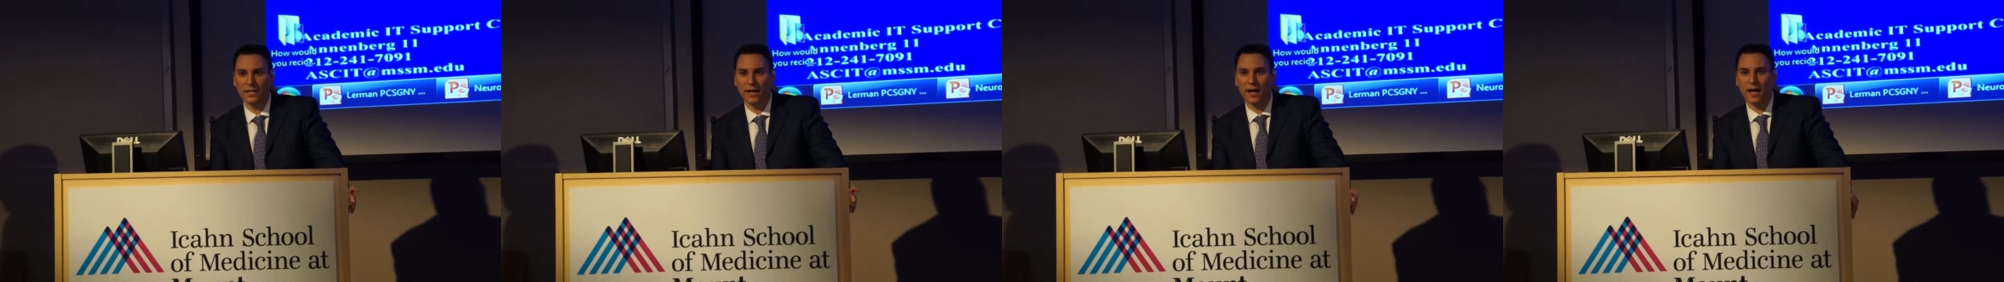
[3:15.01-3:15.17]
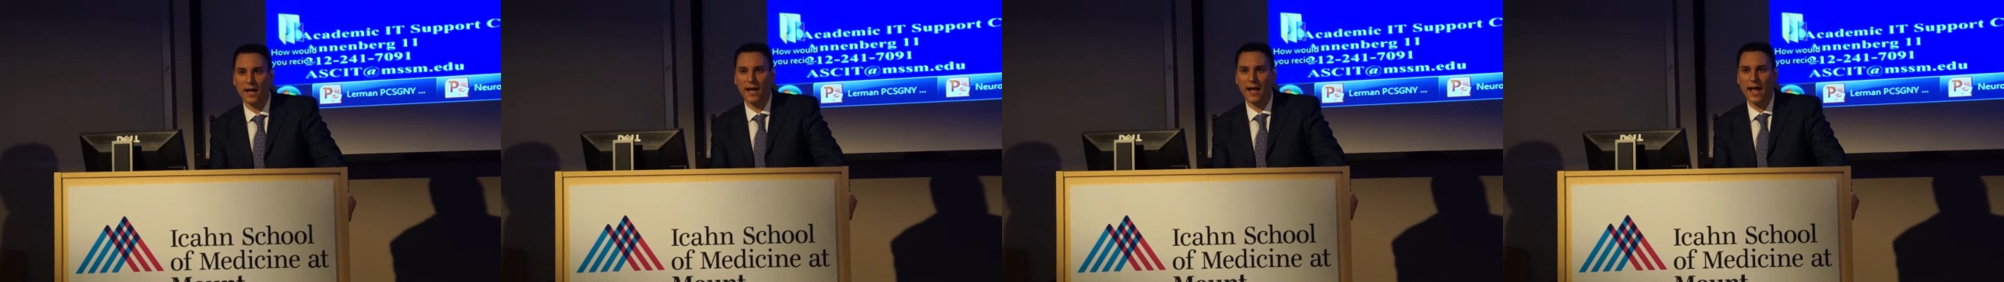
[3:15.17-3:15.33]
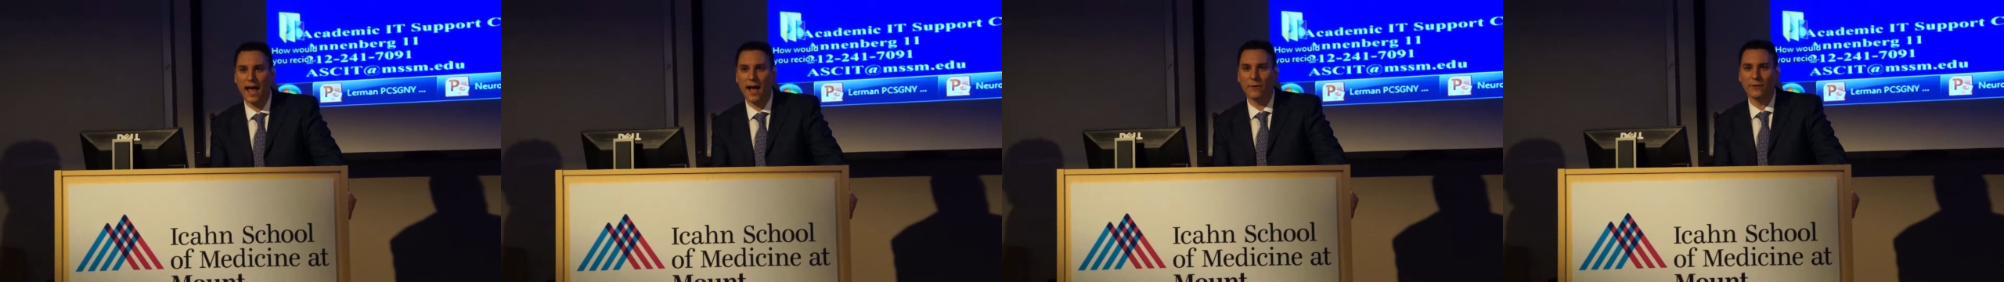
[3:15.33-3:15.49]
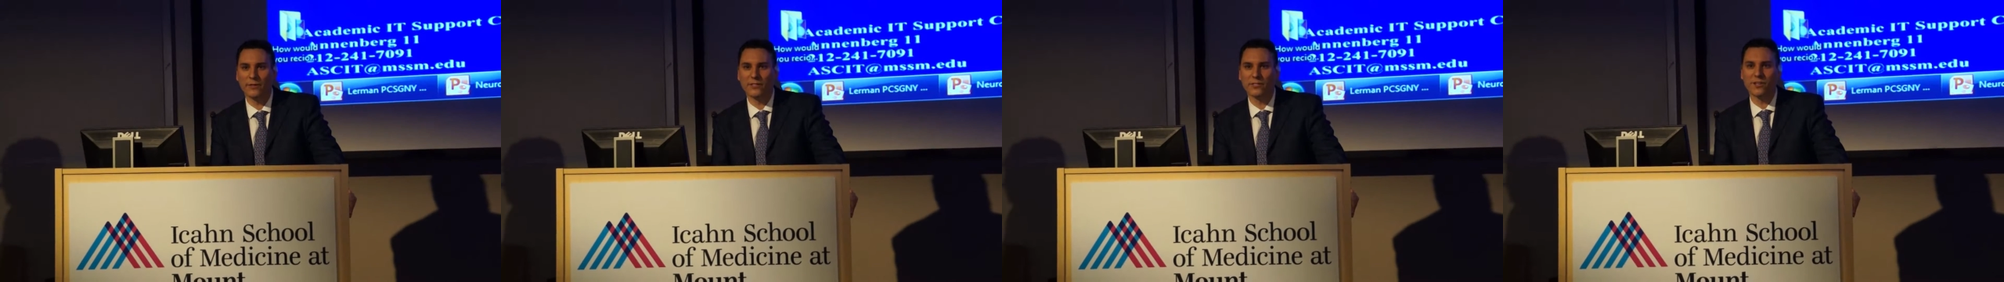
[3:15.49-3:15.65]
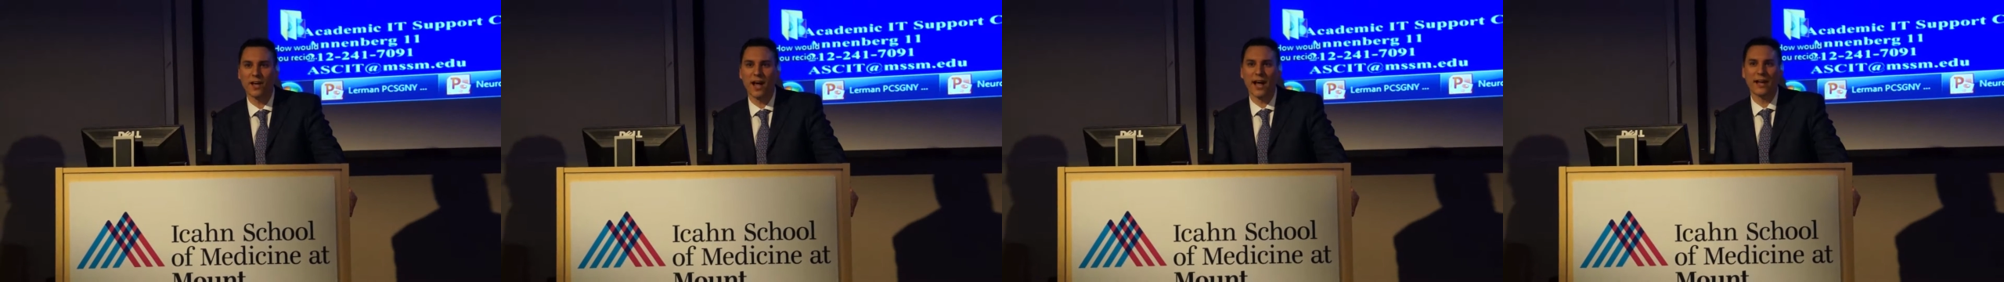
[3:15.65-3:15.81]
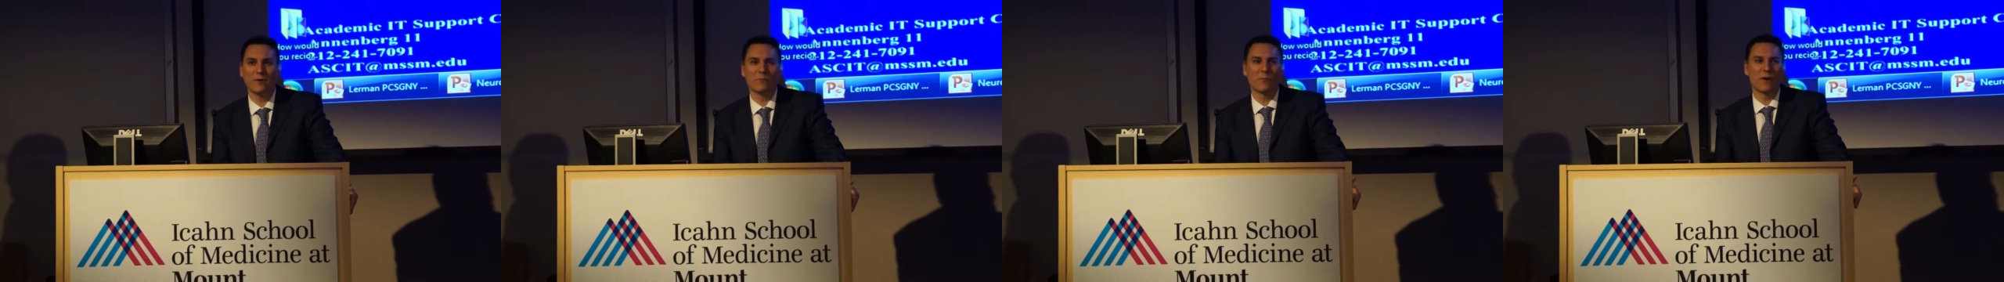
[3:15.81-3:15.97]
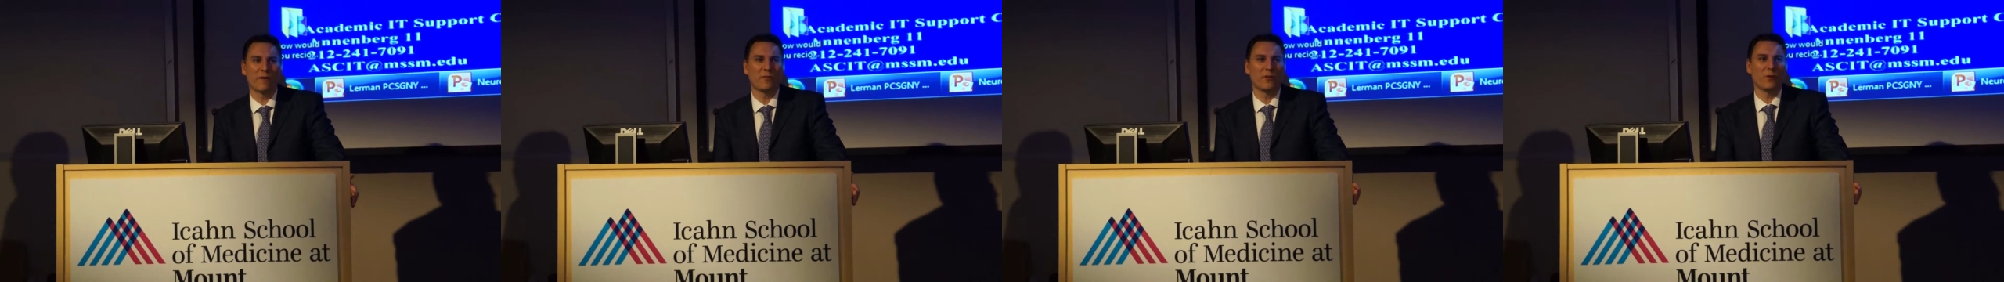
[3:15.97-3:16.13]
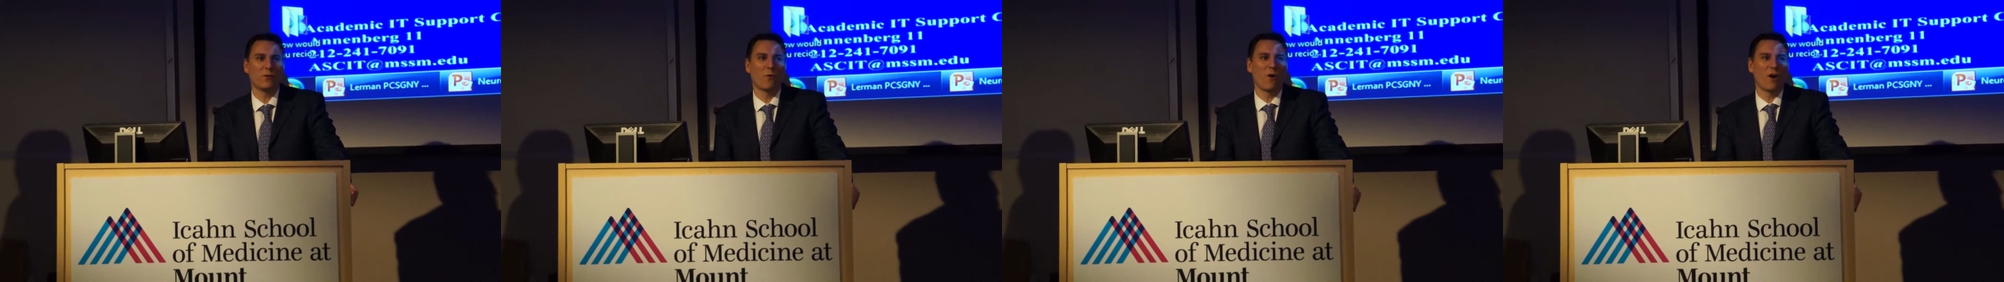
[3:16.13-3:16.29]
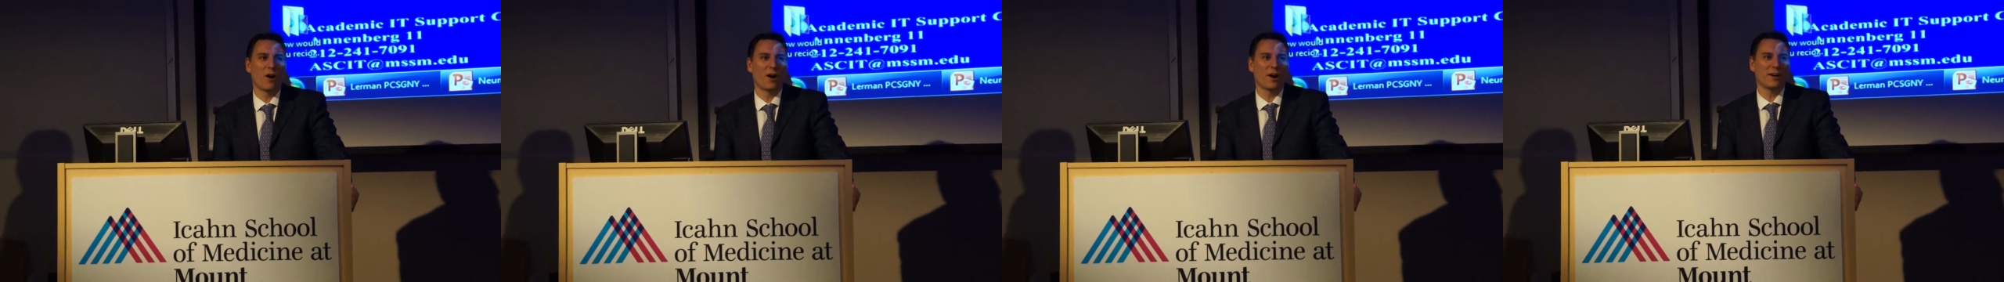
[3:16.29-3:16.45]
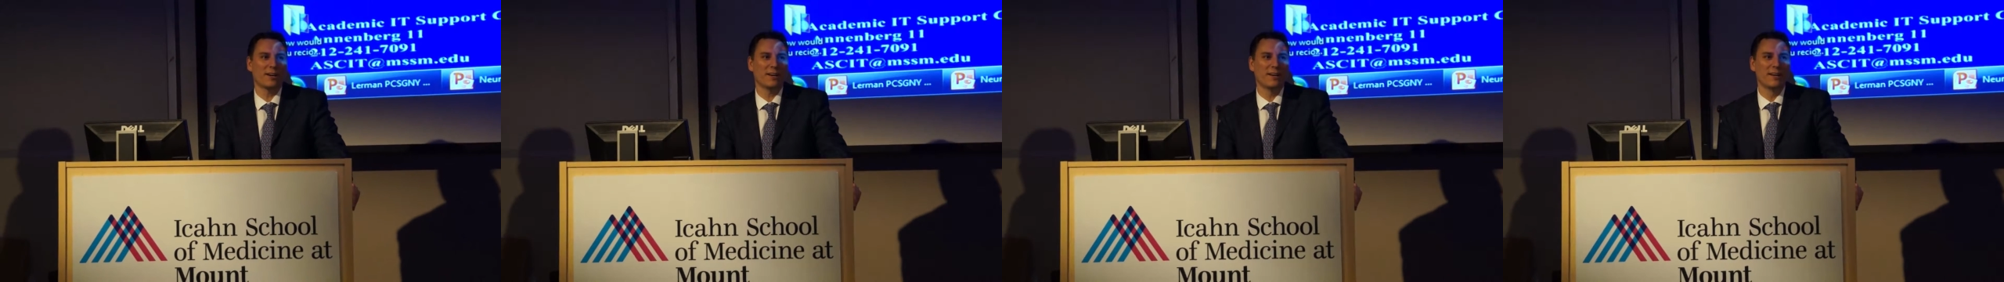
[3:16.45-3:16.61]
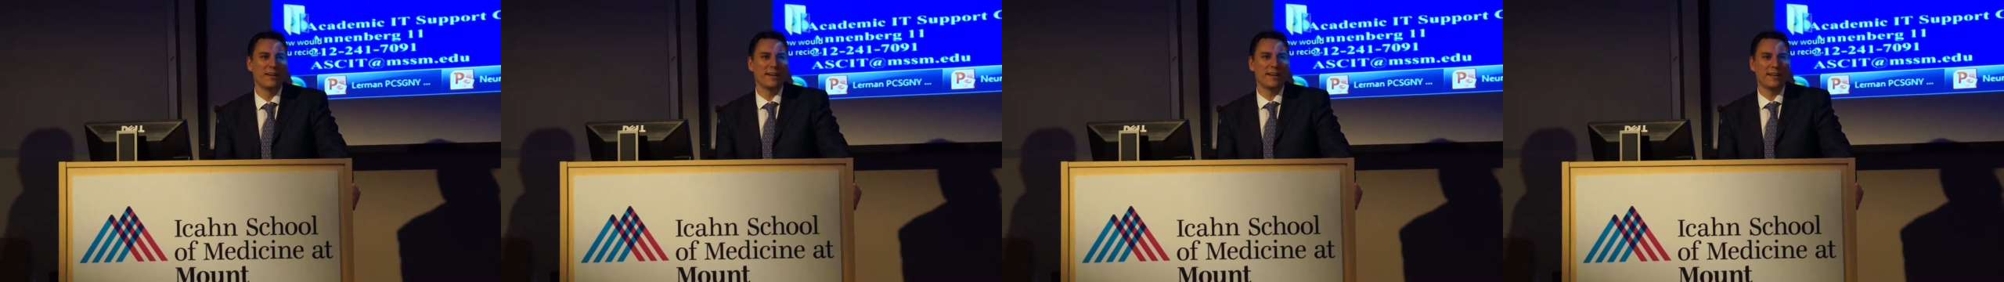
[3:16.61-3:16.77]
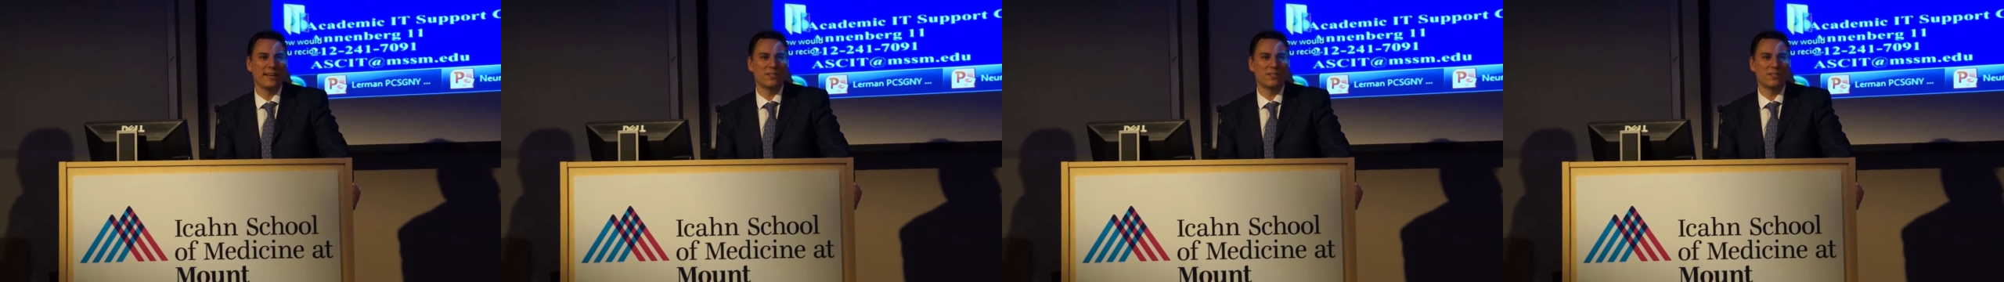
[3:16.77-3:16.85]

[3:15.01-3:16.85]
Howie Seiden, wherever you are,